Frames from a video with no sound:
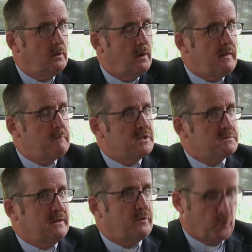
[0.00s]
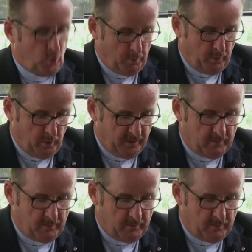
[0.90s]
And that brings me back to the corporate world in